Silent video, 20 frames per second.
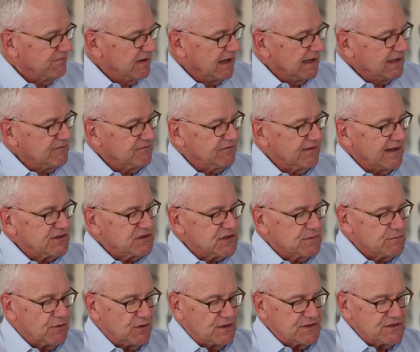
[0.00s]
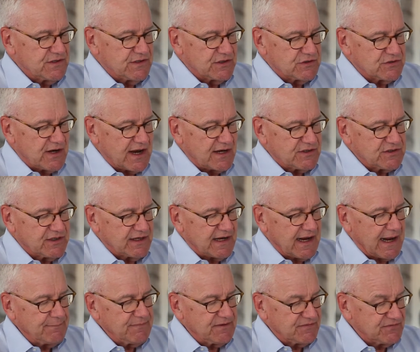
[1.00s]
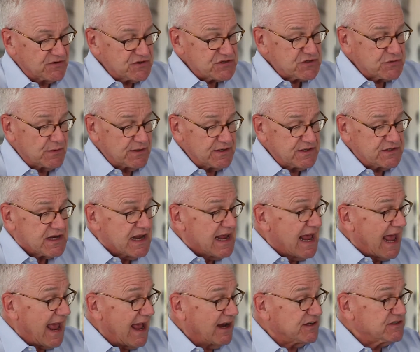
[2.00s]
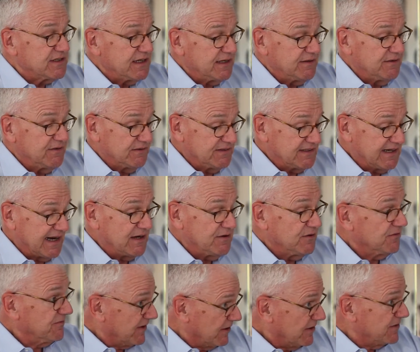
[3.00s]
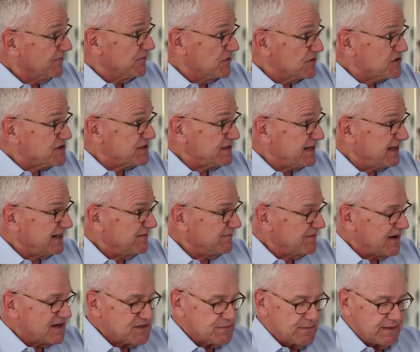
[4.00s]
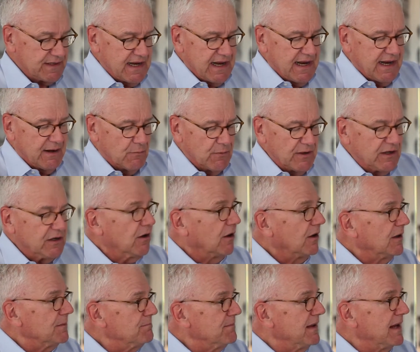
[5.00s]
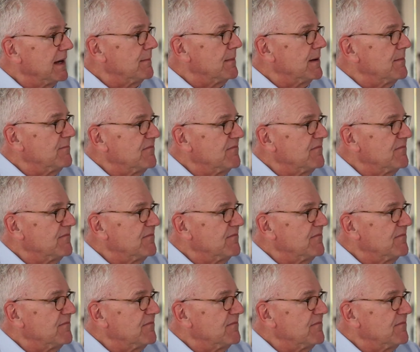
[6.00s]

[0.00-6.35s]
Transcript: inflection points in the traction gap. The first one is actually to get your very first seed investment. We call it minimum